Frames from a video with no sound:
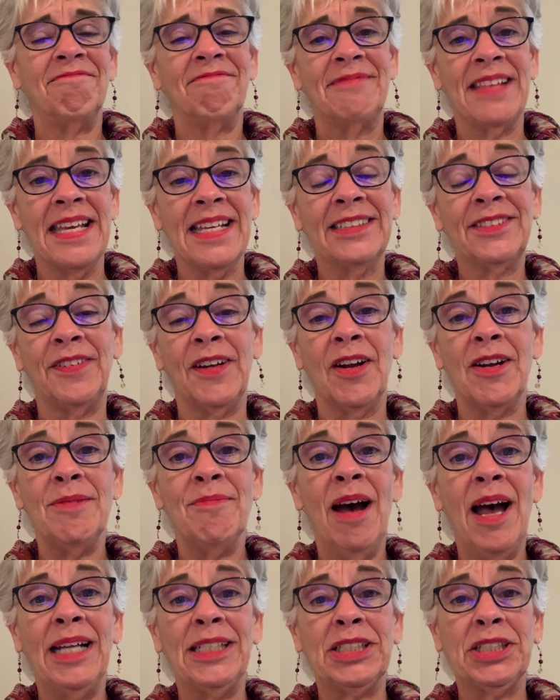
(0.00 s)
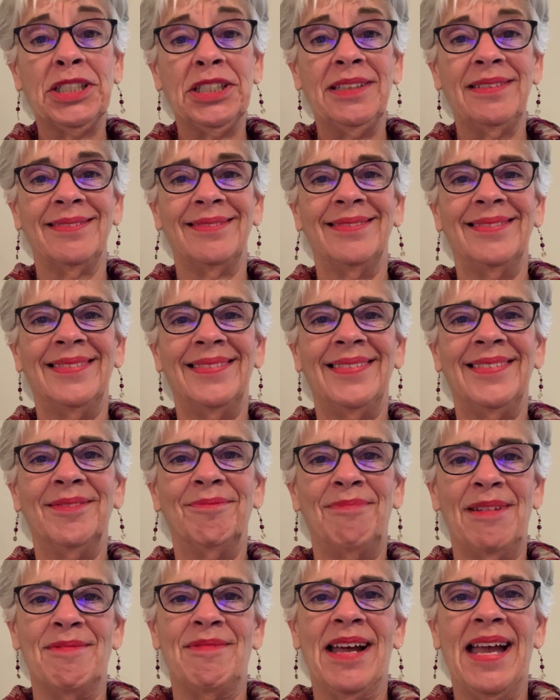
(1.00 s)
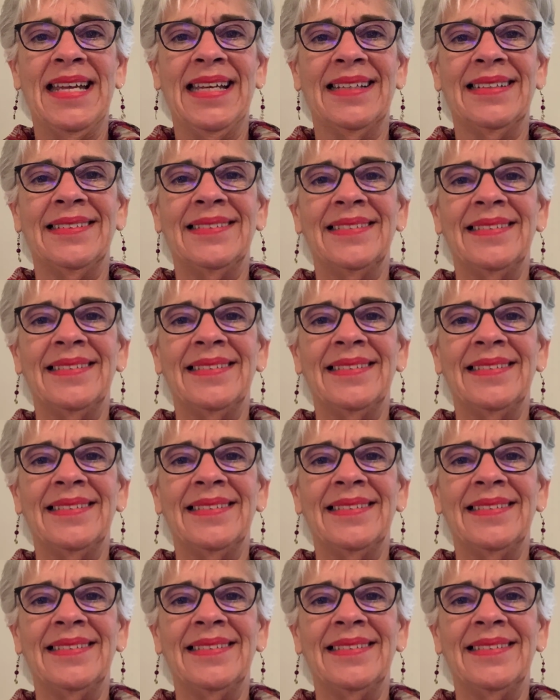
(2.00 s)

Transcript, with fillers: Thanks very much. Bye-bye.